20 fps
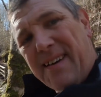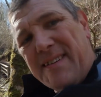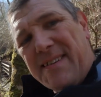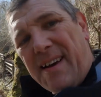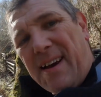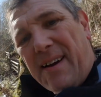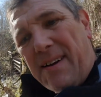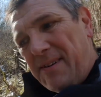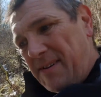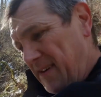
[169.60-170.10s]

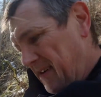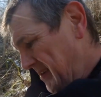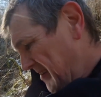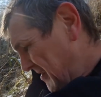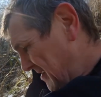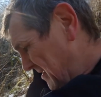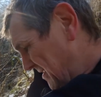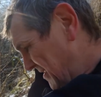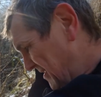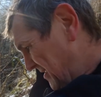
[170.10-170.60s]
So
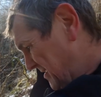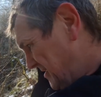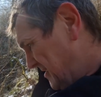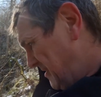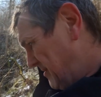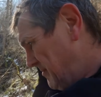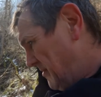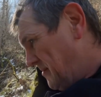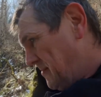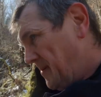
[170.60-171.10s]

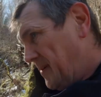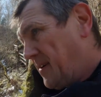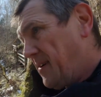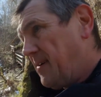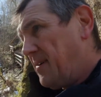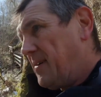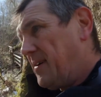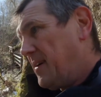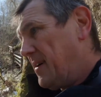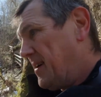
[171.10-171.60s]
see what we
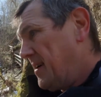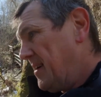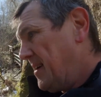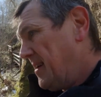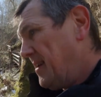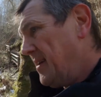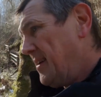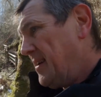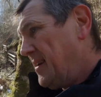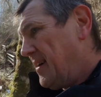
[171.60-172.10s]
got.
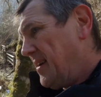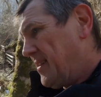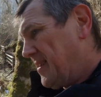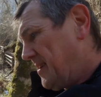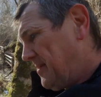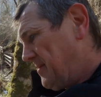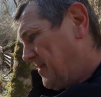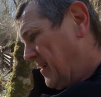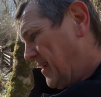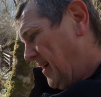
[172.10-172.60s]
I
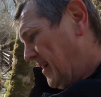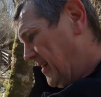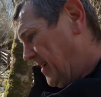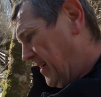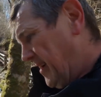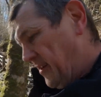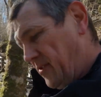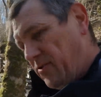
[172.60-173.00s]
think we can get